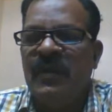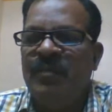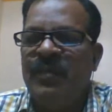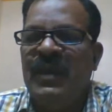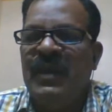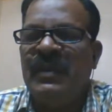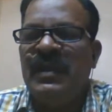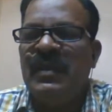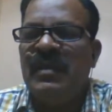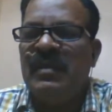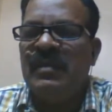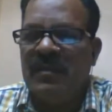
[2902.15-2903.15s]
many things
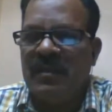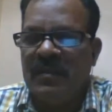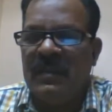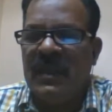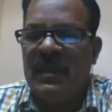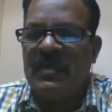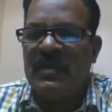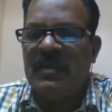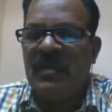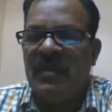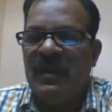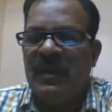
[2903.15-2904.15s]
that uh,